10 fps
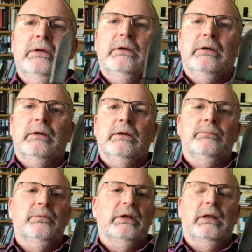
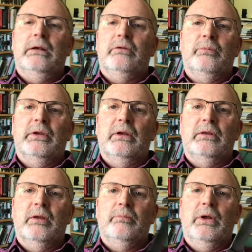Um, again, it's a bit like
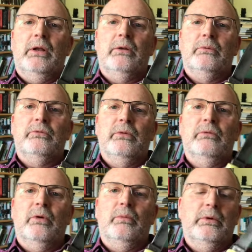that Barlow. If you haven't
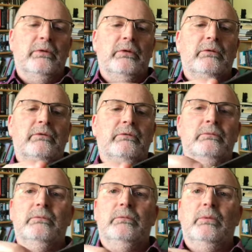got one of these,
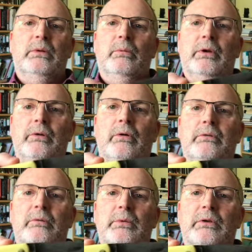well, why not?
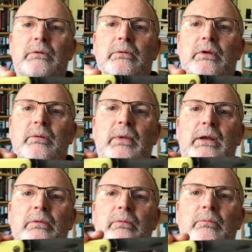I mean, they
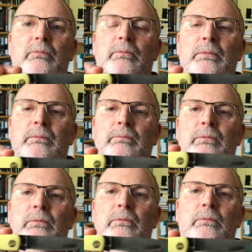make them
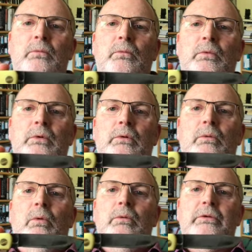
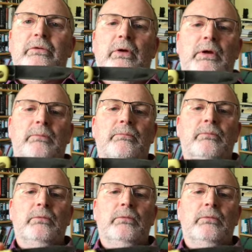all the time.